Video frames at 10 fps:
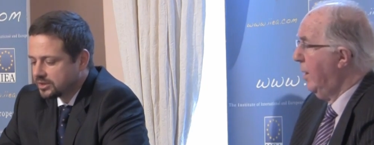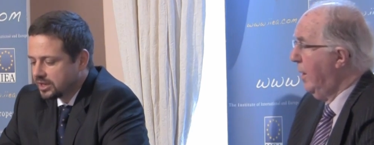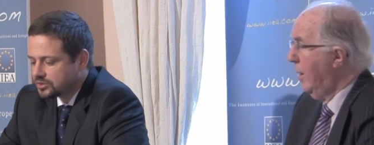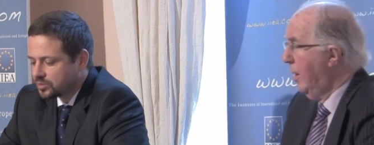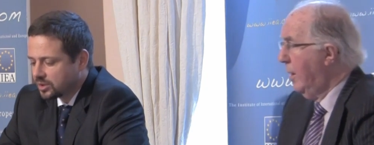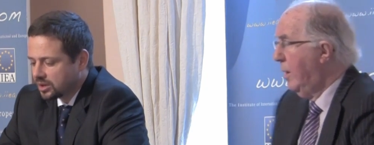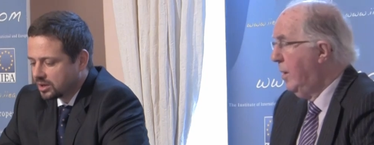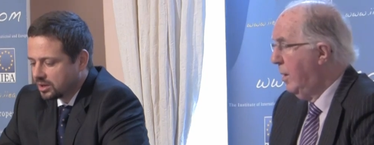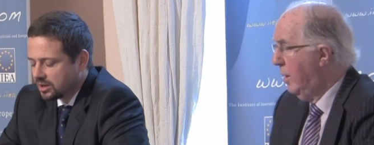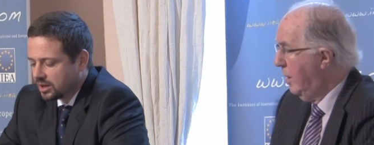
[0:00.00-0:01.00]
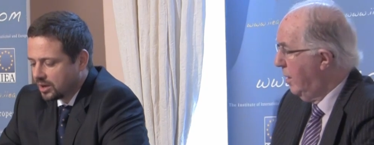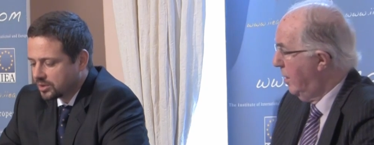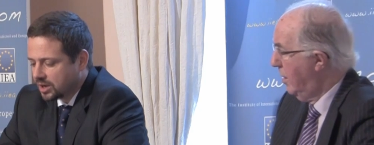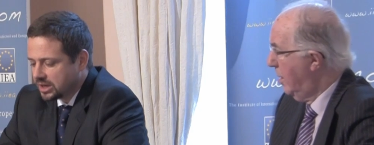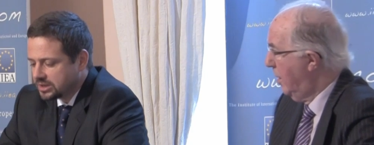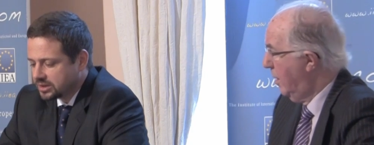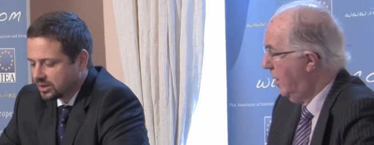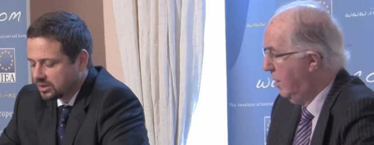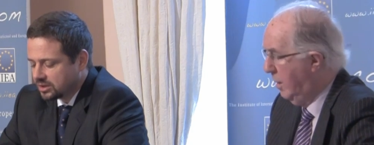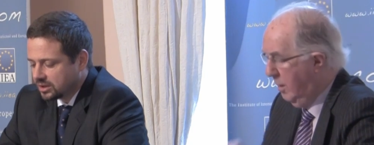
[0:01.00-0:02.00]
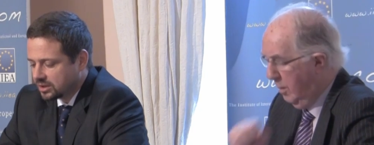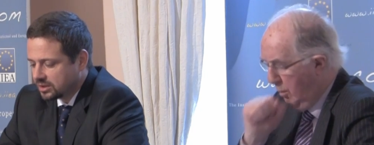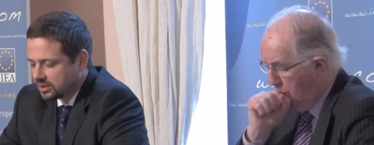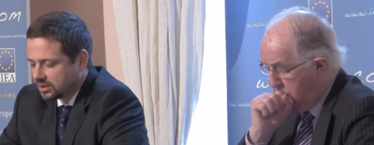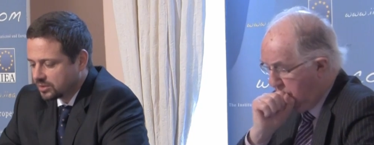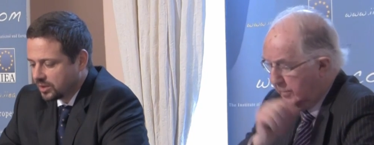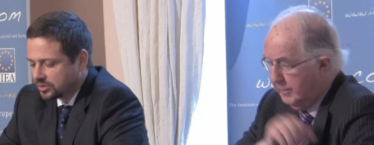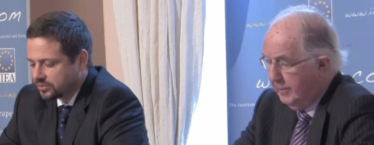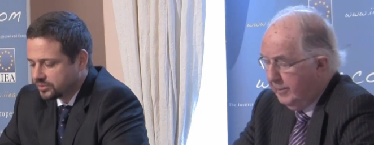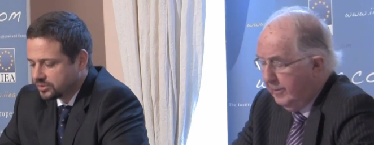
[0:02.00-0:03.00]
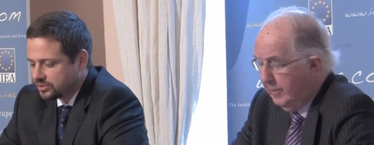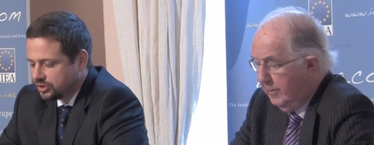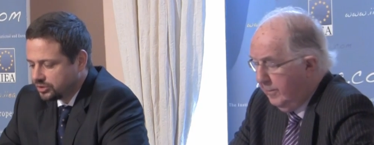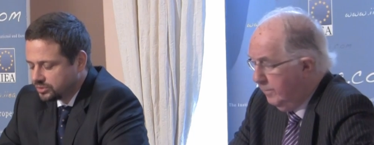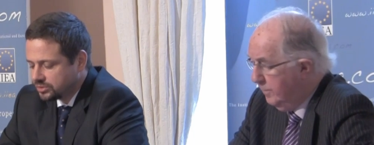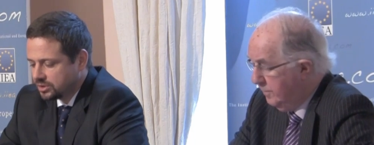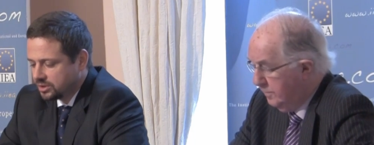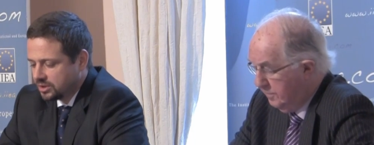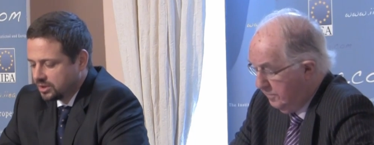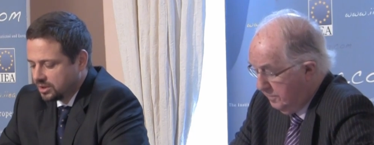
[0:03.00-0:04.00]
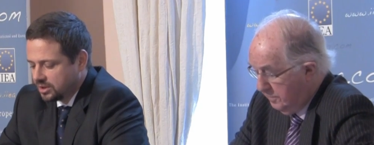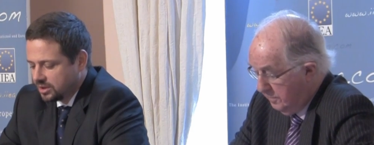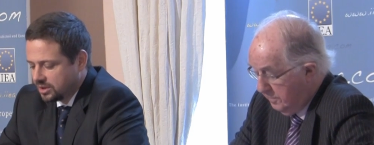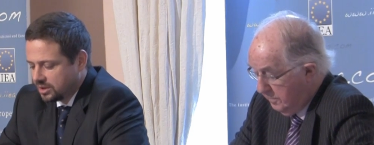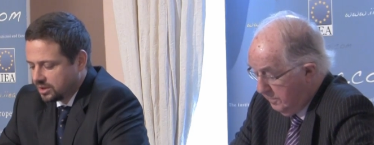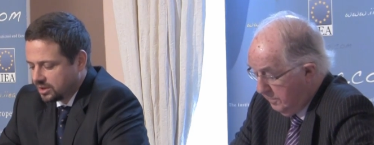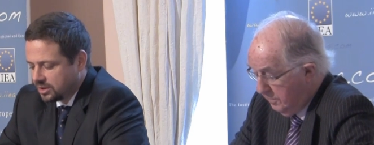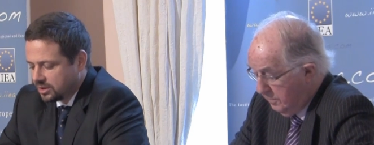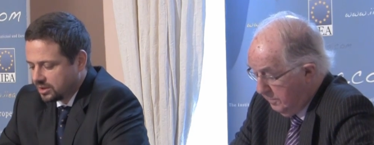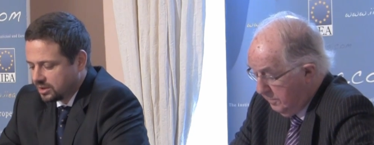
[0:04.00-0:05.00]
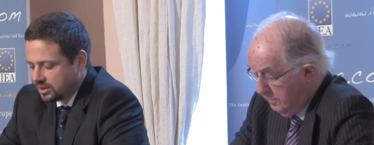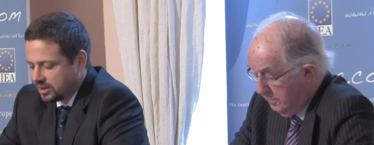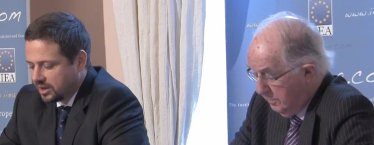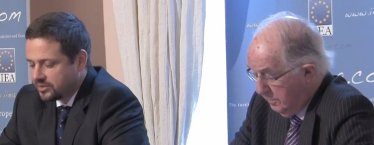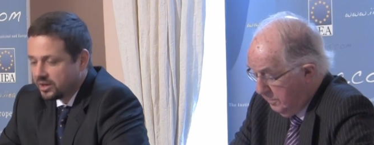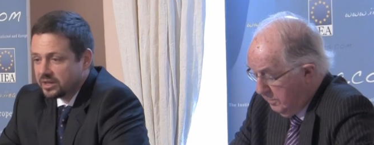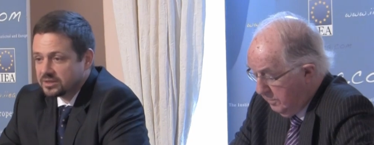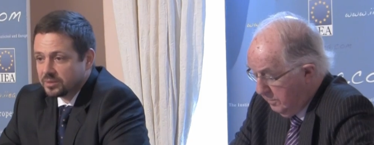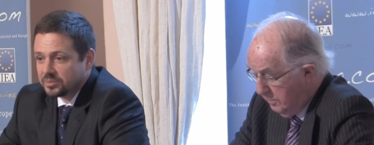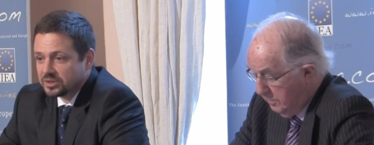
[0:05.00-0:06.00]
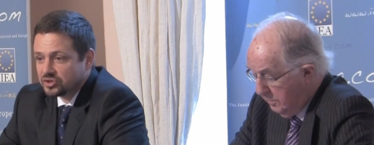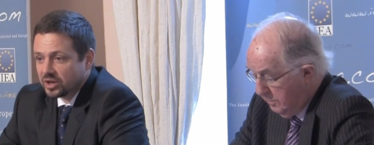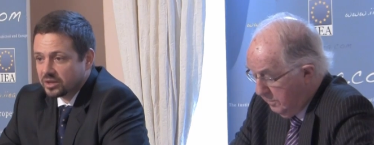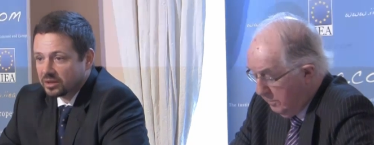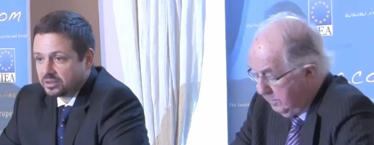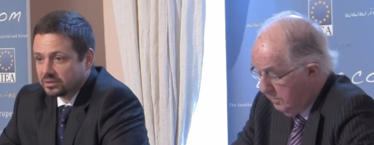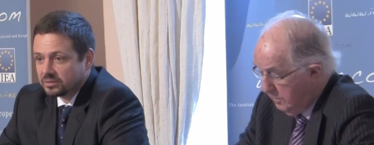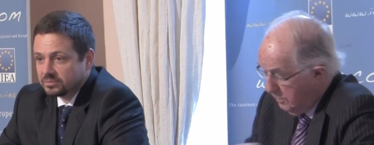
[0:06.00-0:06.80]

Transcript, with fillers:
Speaker 1: That's where our eyes are, are, are quite often on you. Uh, and the links are being strengthened.